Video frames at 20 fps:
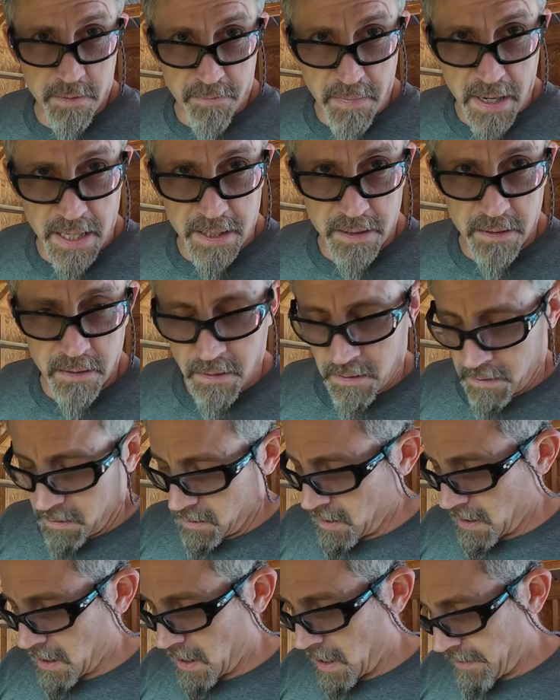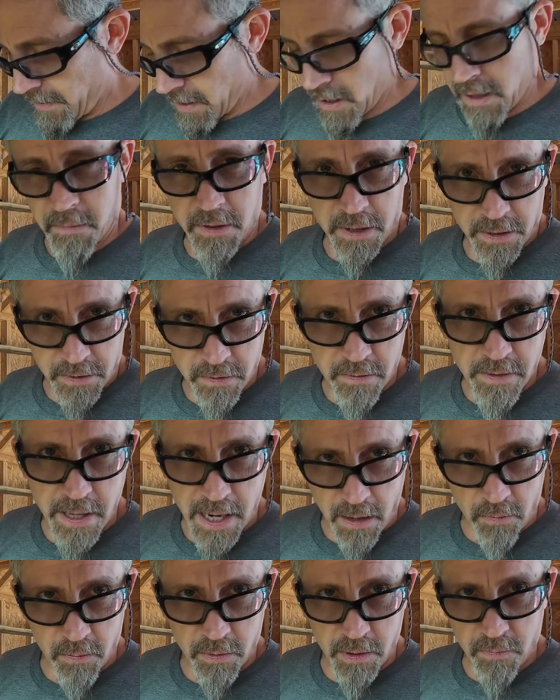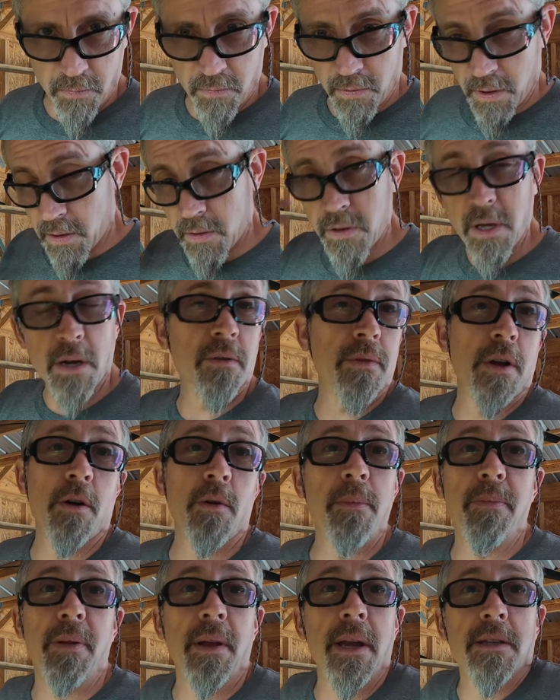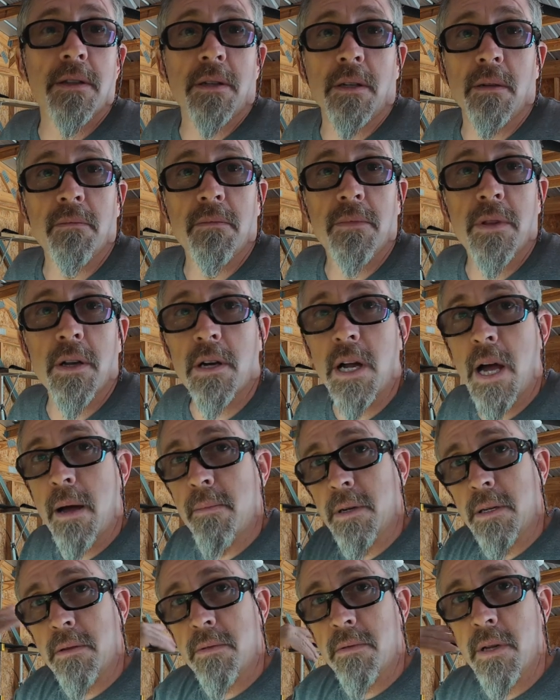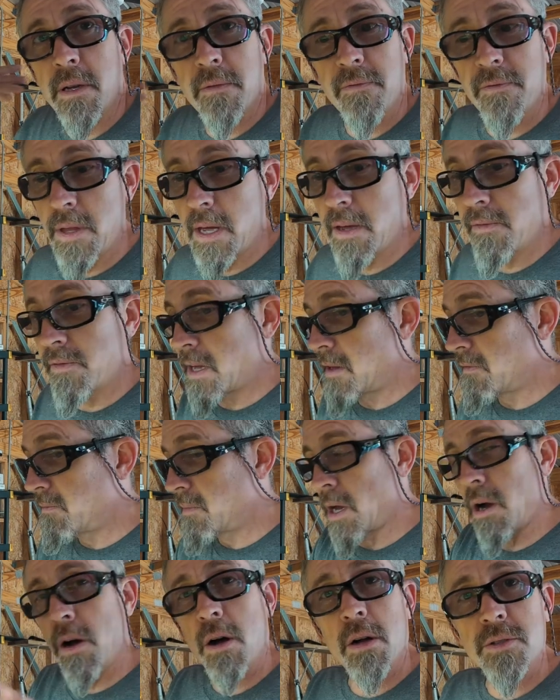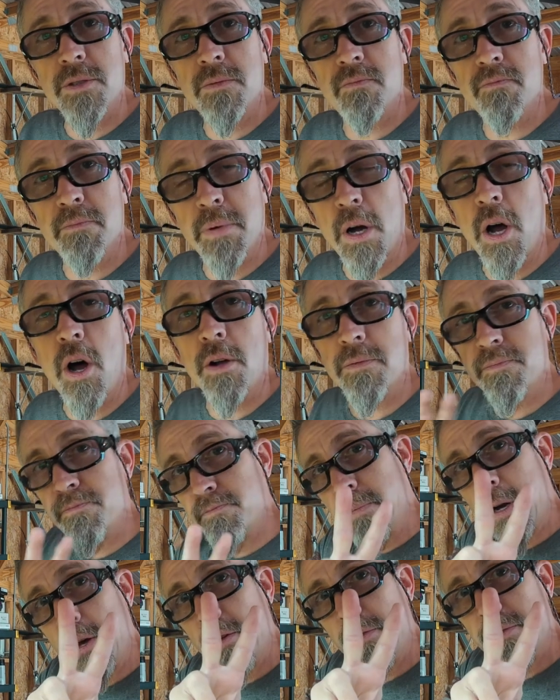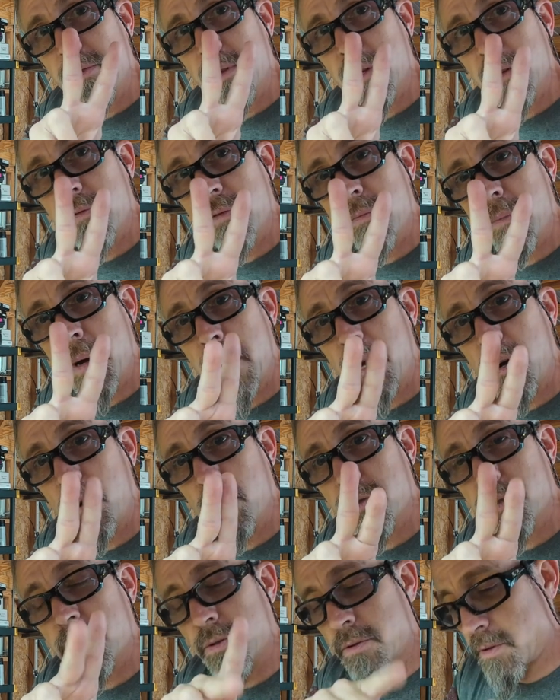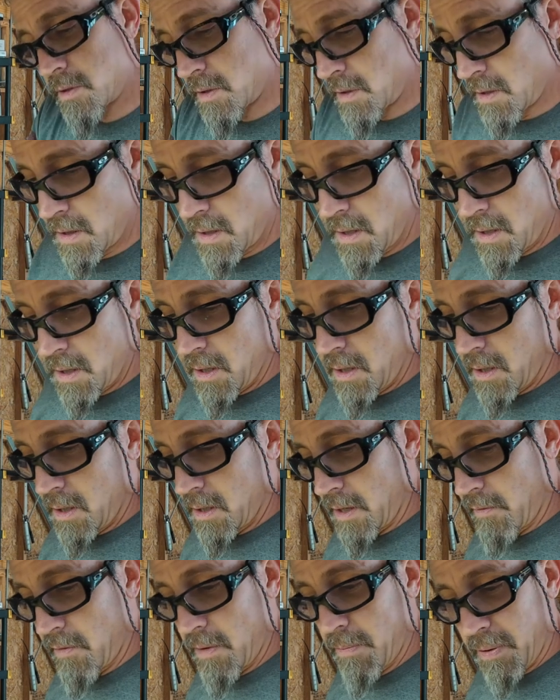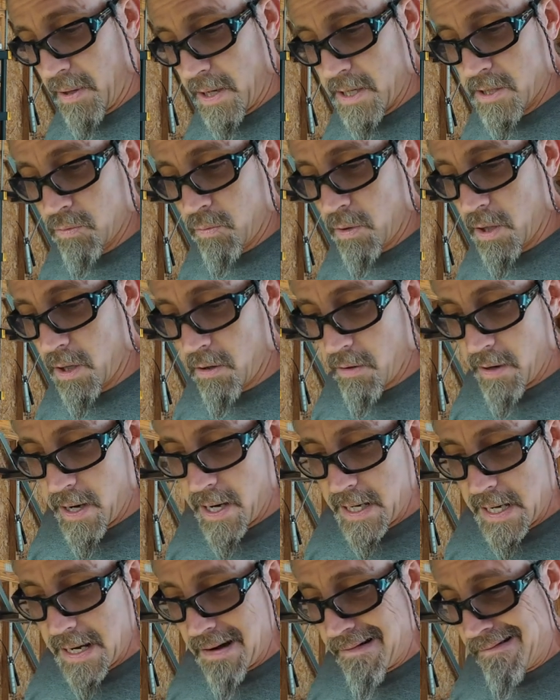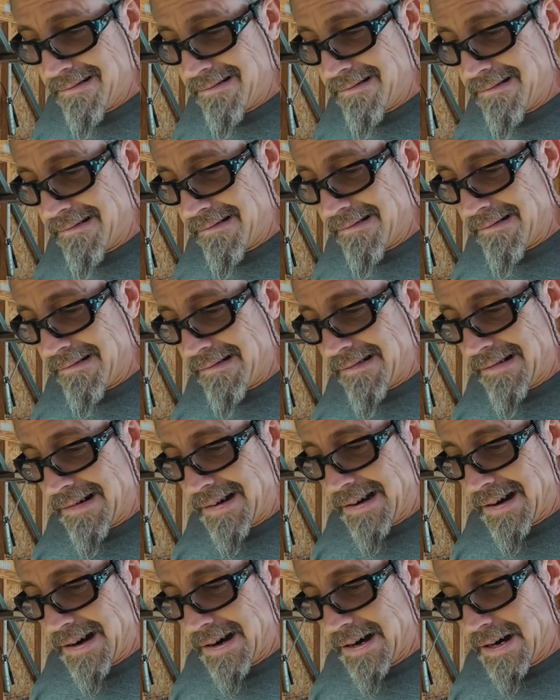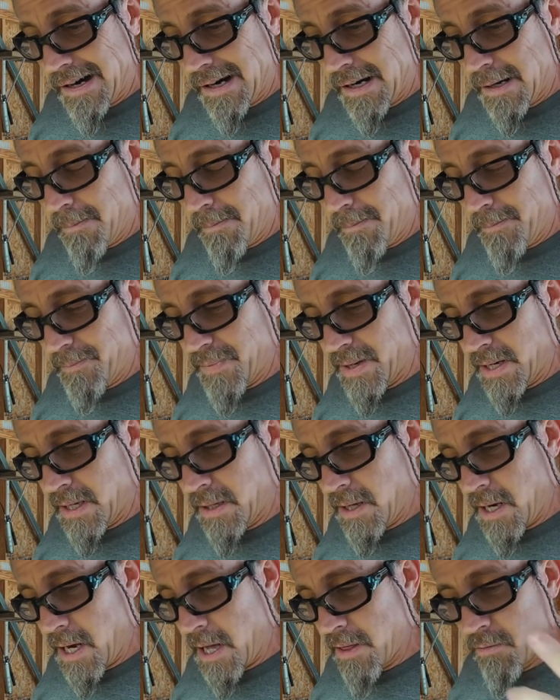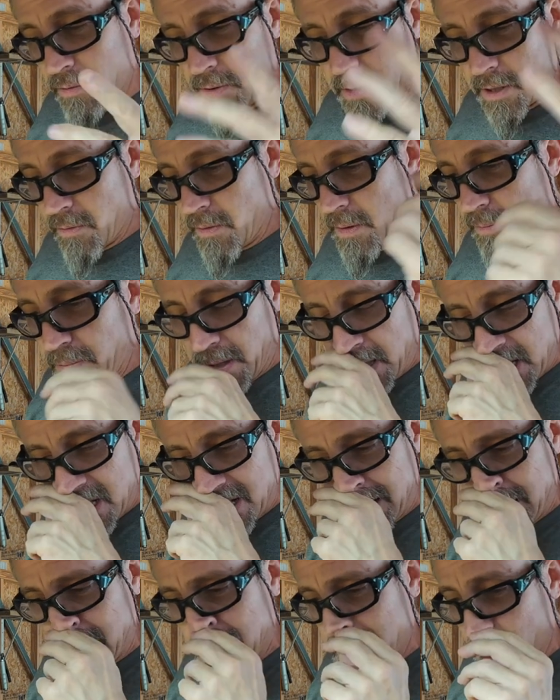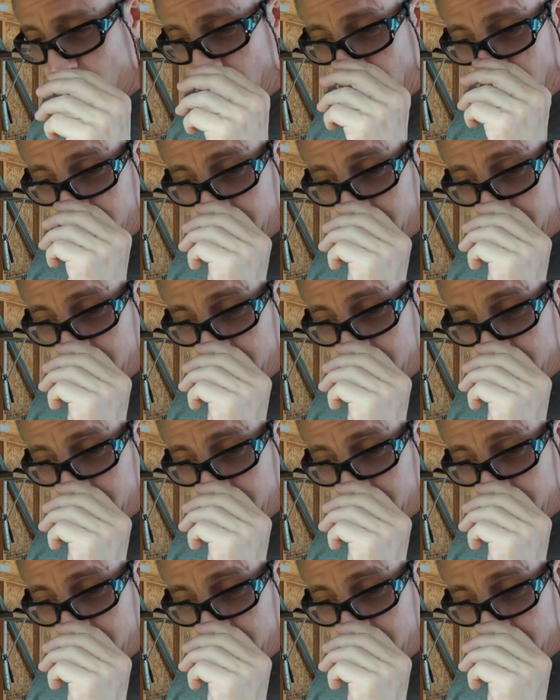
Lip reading: button, and I think I'm going to do that one. They're replacing them. They're coming. They've given me both of my holsters. They replaced one already, and the other one they're replacing as well.